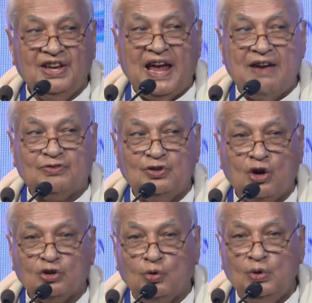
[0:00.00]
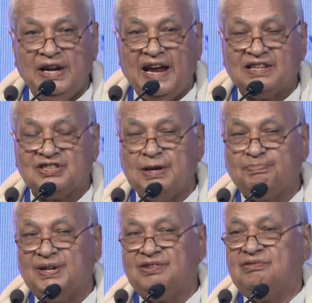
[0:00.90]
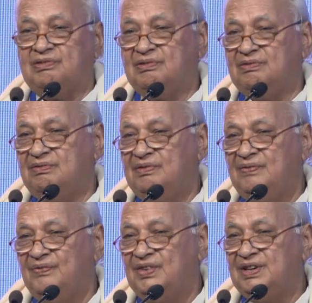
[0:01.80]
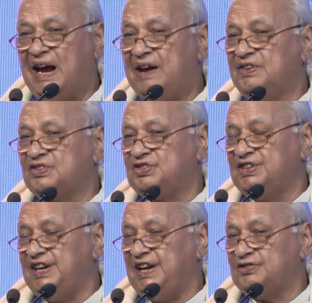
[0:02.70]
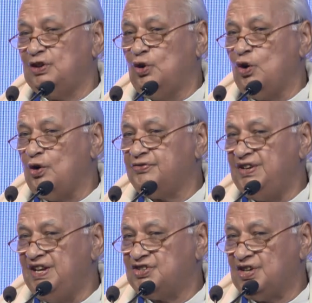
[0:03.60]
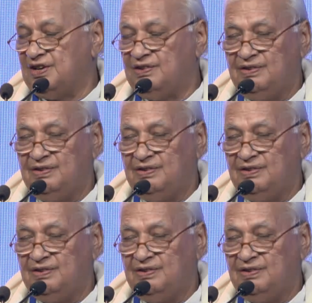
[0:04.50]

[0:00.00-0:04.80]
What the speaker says: have not only accepted diversity as a law of nature,